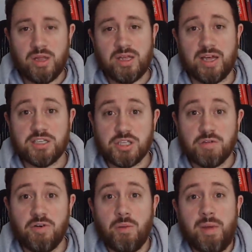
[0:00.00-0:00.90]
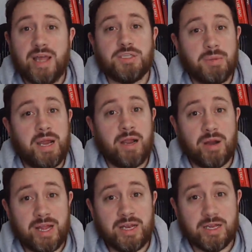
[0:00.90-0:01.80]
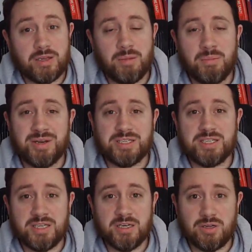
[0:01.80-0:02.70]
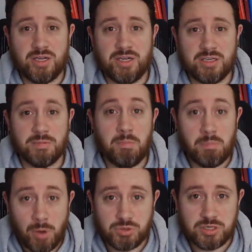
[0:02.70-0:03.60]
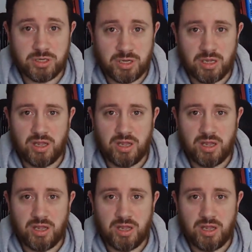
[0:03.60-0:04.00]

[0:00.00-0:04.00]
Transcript: Yes, the foam has some air in it, but it still is mostly